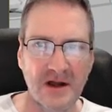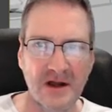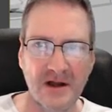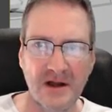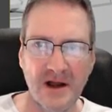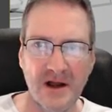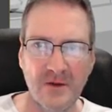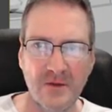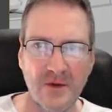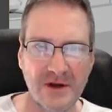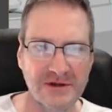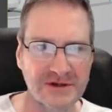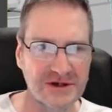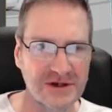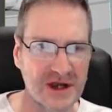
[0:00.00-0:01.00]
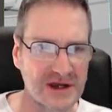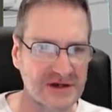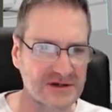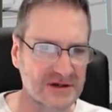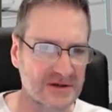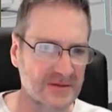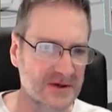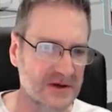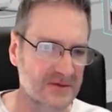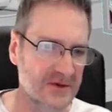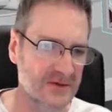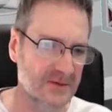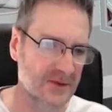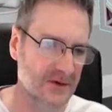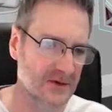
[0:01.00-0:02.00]
I won't change the
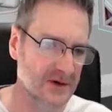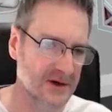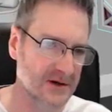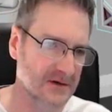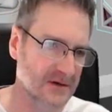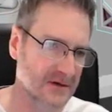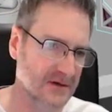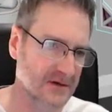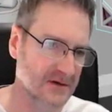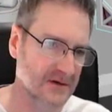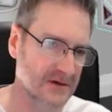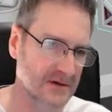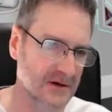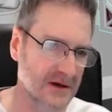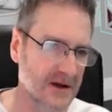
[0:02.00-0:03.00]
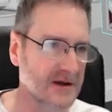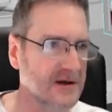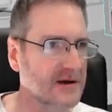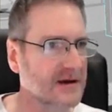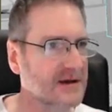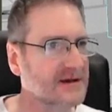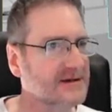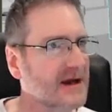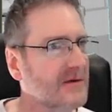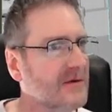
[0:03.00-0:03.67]
pivot point. No, it